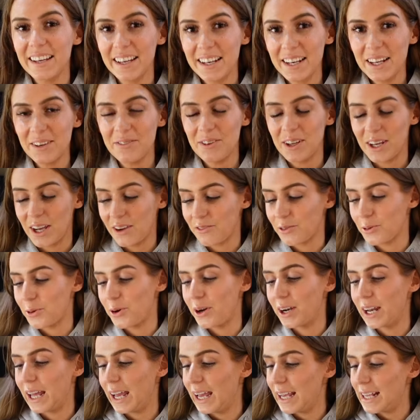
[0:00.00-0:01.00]
Good evening,
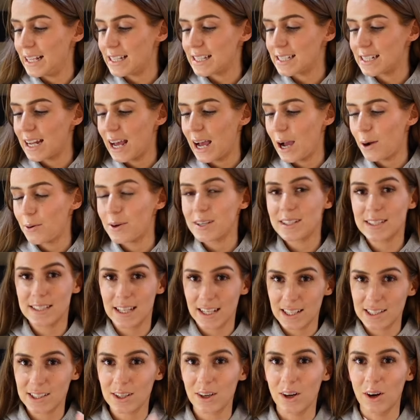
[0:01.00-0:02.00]
everyone. It is now
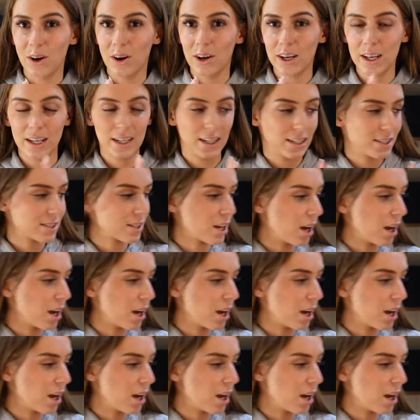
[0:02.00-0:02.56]
6 o'clock and it's